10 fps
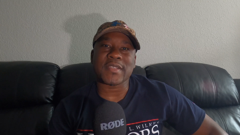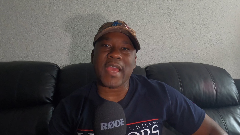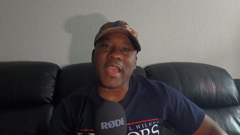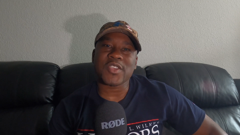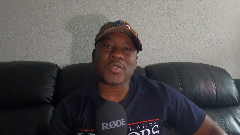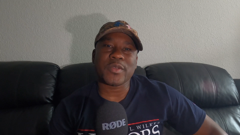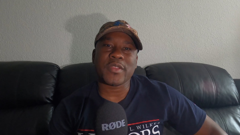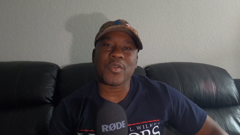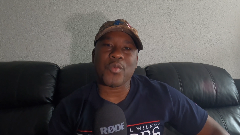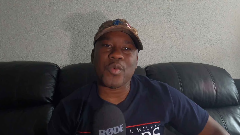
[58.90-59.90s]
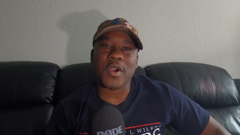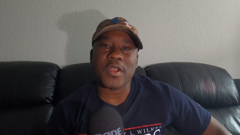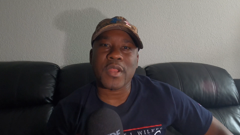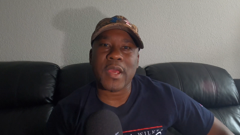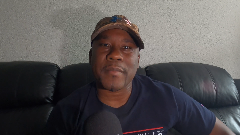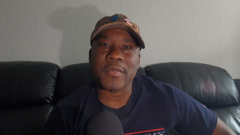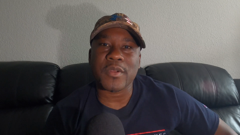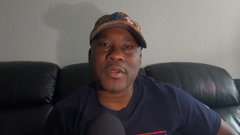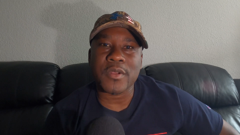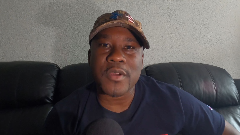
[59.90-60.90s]
is actually the one
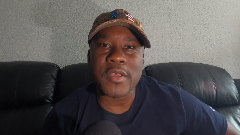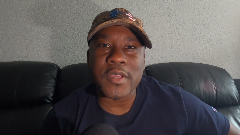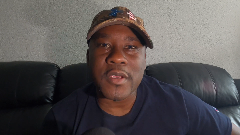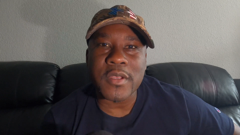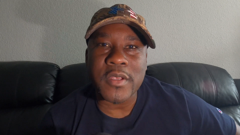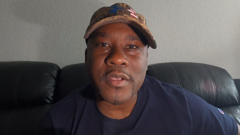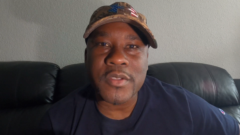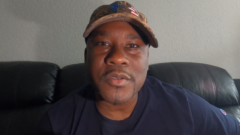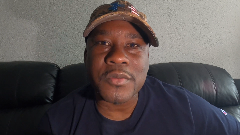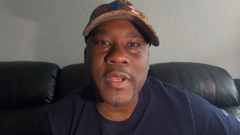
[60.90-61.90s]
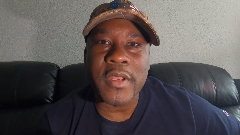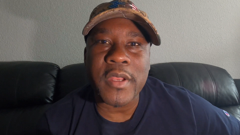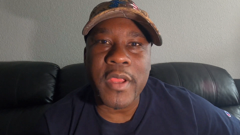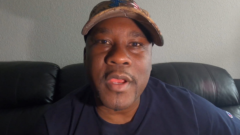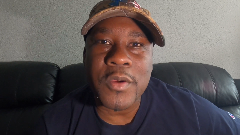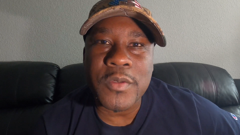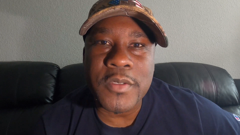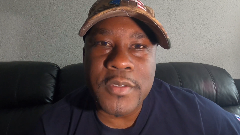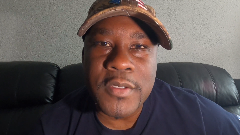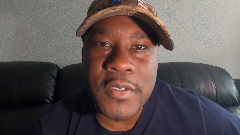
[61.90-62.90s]
I'm looking into right now
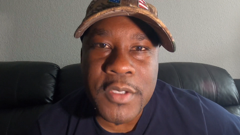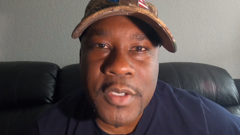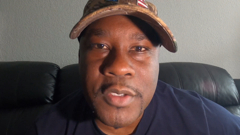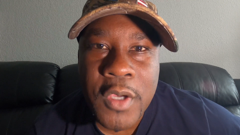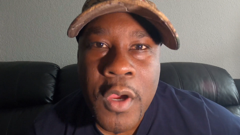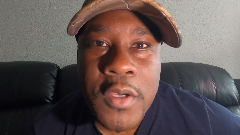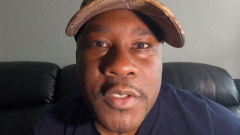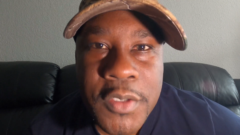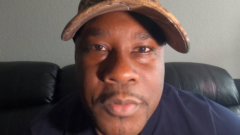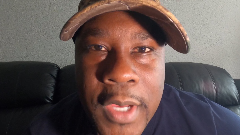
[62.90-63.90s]
to see and talk to you